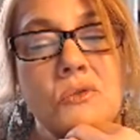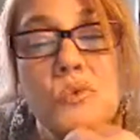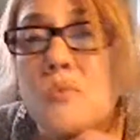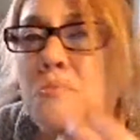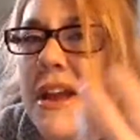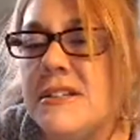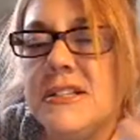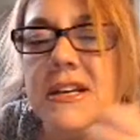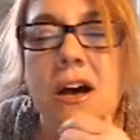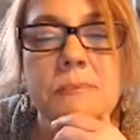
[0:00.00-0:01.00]

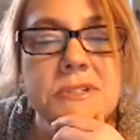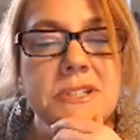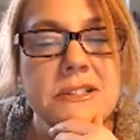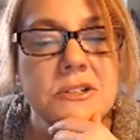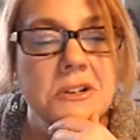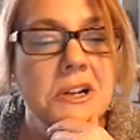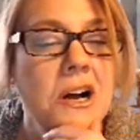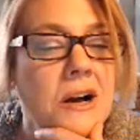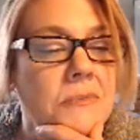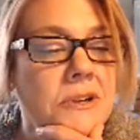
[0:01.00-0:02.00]
Romantic upsets are
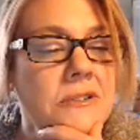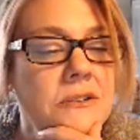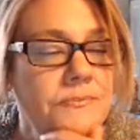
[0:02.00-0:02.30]
common.